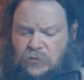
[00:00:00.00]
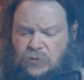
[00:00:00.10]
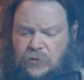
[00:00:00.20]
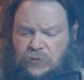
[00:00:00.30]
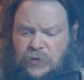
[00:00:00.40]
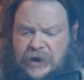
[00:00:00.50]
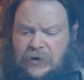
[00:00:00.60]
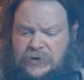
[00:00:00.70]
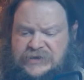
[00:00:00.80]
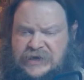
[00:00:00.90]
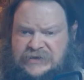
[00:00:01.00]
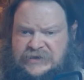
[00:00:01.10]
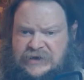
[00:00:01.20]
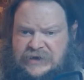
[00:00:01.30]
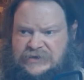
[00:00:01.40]
when Harris says
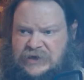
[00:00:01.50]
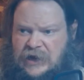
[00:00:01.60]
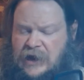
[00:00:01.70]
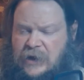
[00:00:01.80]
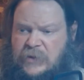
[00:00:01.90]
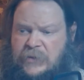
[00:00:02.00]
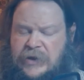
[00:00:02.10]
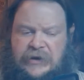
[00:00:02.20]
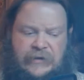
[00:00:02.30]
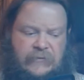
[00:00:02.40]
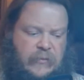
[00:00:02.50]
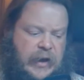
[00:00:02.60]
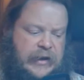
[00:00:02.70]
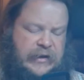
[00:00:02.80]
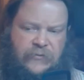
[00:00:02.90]
this, I'm immediately
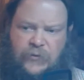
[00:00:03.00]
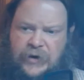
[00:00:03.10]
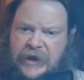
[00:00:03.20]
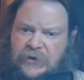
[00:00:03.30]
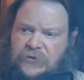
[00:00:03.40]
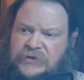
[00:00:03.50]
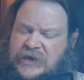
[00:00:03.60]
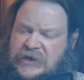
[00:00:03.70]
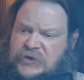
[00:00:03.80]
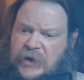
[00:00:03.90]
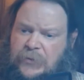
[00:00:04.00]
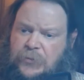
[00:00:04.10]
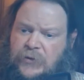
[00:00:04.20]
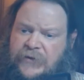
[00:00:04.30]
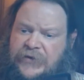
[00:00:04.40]
reminded of what Hegel says about
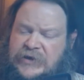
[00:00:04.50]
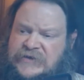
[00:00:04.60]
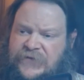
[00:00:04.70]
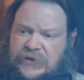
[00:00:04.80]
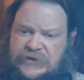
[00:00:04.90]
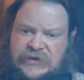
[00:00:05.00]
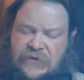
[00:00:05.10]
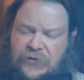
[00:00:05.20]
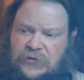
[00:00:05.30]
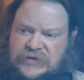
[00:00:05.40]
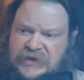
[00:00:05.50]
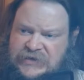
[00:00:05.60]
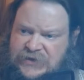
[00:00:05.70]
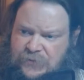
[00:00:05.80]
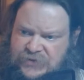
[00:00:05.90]
previous philosophical
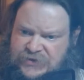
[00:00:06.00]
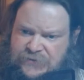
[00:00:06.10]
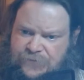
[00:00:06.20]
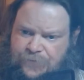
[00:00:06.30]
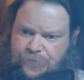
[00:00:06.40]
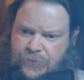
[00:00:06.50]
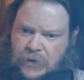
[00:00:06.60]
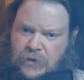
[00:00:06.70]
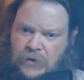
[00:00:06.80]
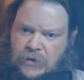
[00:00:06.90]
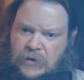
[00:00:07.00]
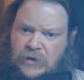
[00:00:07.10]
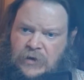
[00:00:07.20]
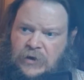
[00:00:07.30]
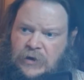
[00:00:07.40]
systems.
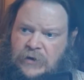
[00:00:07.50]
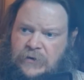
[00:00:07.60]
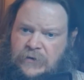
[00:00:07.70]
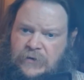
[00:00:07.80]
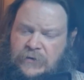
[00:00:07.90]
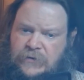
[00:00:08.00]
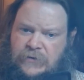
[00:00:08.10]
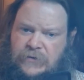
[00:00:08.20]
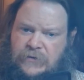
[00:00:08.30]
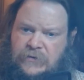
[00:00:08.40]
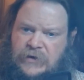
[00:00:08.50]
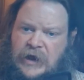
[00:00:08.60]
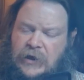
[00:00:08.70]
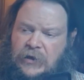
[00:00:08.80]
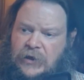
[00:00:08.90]
Kyle,
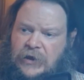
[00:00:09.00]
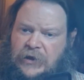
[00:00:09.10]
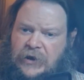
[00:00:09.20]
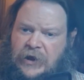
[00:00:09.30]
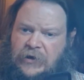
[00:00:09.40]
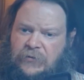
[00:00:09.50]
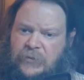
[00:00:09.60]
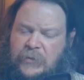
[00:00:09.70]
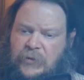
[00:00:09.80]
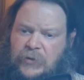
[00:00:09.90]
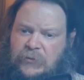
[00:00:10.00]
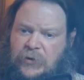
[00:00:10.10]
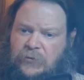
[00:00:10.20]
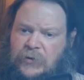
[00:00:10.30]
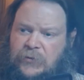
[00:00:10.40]
I remember we
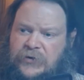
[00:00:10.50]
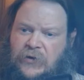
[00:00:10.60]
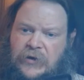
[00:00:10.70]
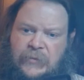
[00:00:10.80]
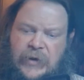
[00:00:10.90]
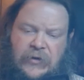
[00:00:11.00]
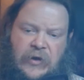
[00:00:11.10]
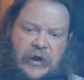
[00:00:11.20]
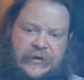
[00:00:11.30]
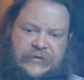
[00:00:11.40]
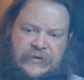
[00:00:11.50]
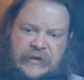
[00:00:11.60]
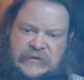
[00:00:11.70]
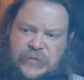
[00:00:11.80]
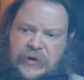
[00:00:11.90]
were talking about Kant
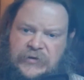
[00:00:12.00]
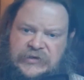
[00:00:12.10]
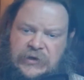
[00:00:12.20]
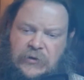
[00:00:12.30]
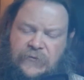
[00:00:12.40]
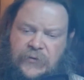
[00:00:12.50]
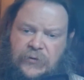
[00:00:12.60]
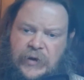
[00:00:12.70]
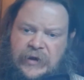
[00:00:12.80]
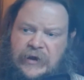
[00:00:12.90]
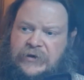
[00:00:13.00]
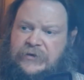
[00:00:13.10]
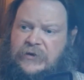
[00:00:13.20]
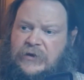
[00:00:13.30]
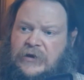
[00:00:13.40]
and Spinoza over the weekend,
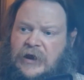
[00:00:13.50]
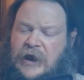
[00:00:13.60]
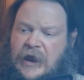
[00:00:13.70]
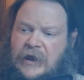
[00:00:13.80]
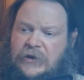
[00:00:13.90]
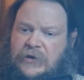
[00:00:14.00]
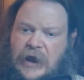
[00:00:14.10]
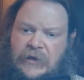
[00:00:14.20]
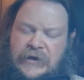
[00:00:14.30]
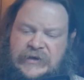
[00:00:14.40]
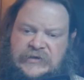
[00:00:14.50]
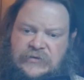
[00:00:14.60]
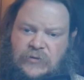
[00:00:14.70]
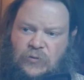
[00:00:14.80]
and Alex